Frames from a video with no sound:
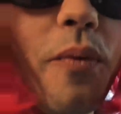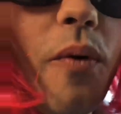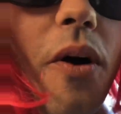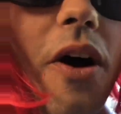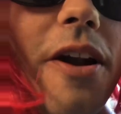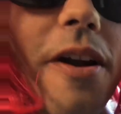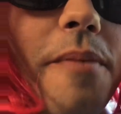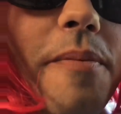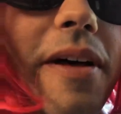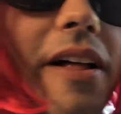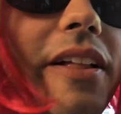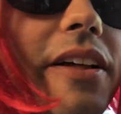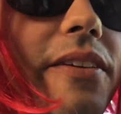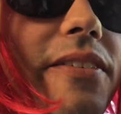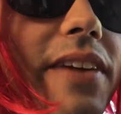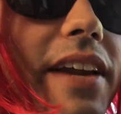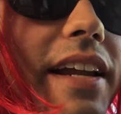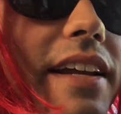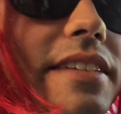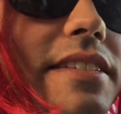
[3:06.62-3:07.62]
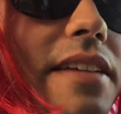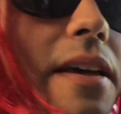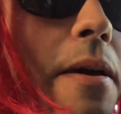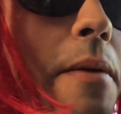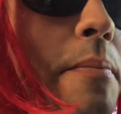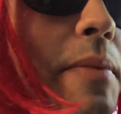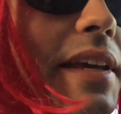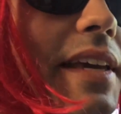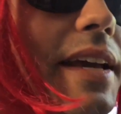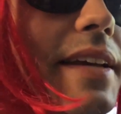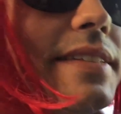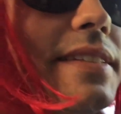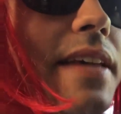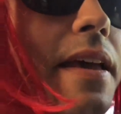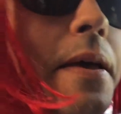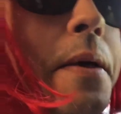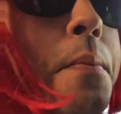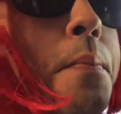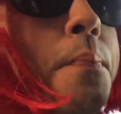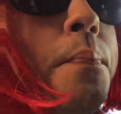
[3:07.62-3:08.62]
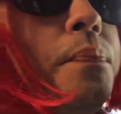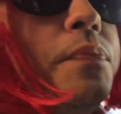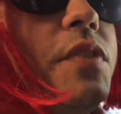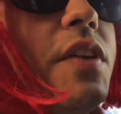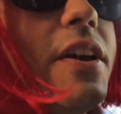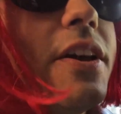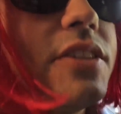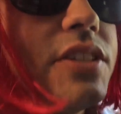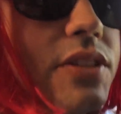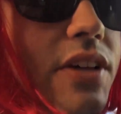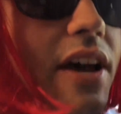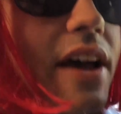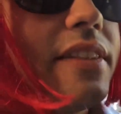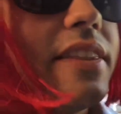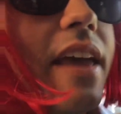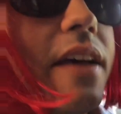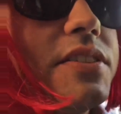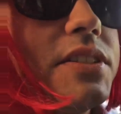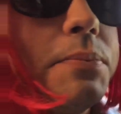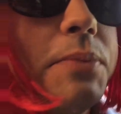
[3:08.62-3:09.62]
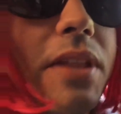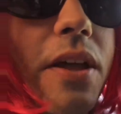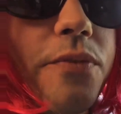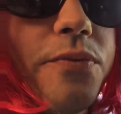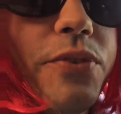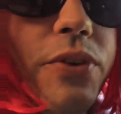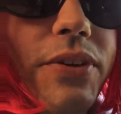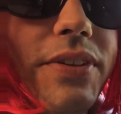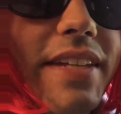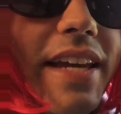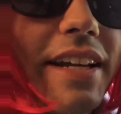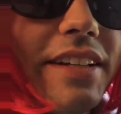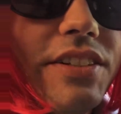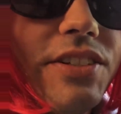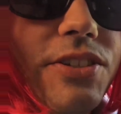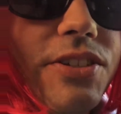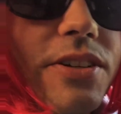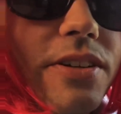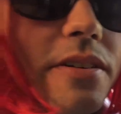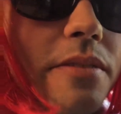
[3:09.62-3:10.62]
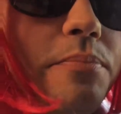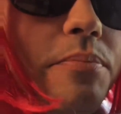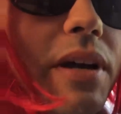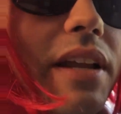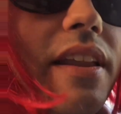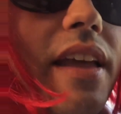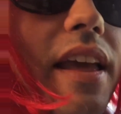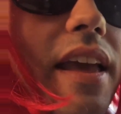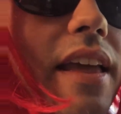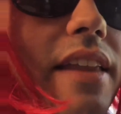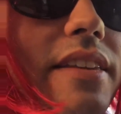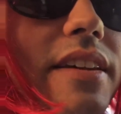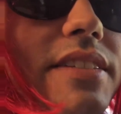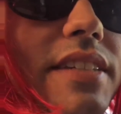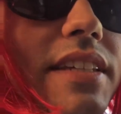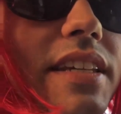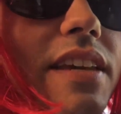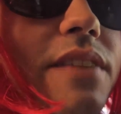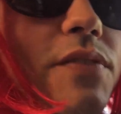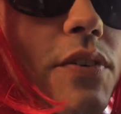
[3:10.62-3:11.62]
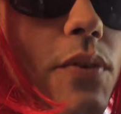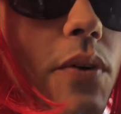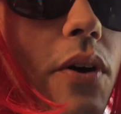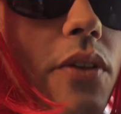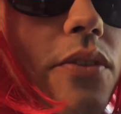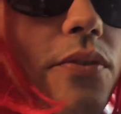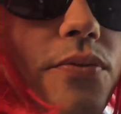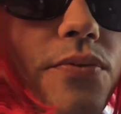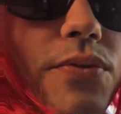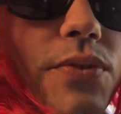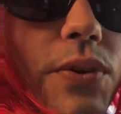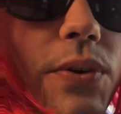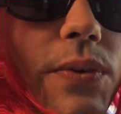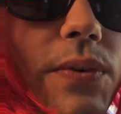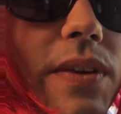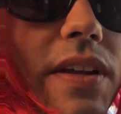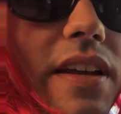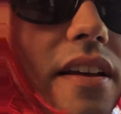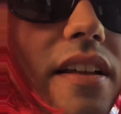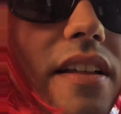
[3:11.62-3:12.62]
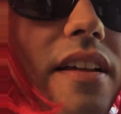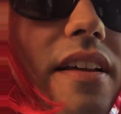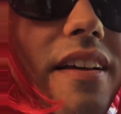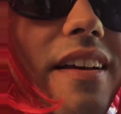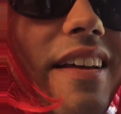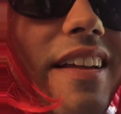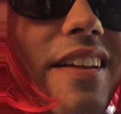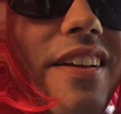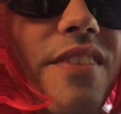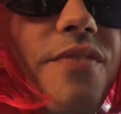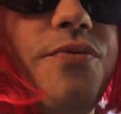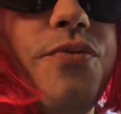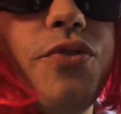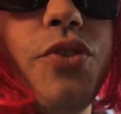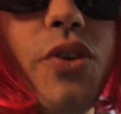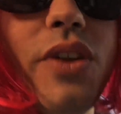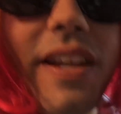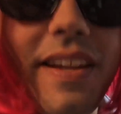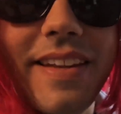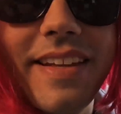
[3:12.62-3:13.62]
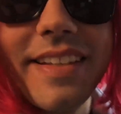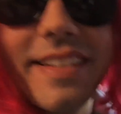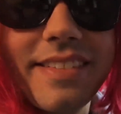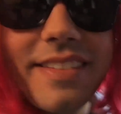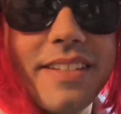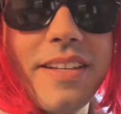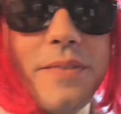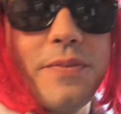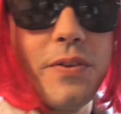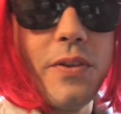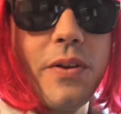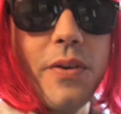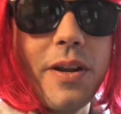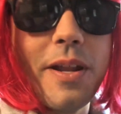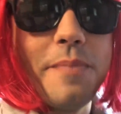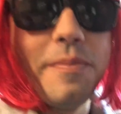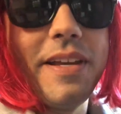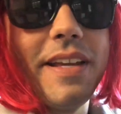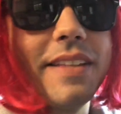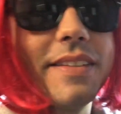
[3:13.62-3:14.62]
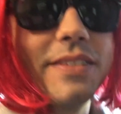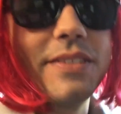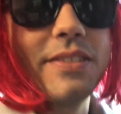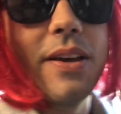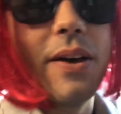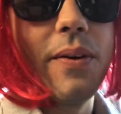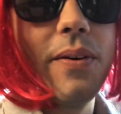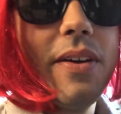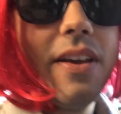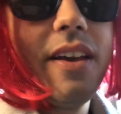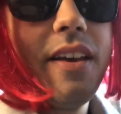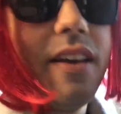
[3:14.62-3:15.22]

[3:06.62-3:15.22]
watermelon rings, because you still have to have some of that fruit texture, but it doesn't give you all the fruitiness, if you know what I mean. So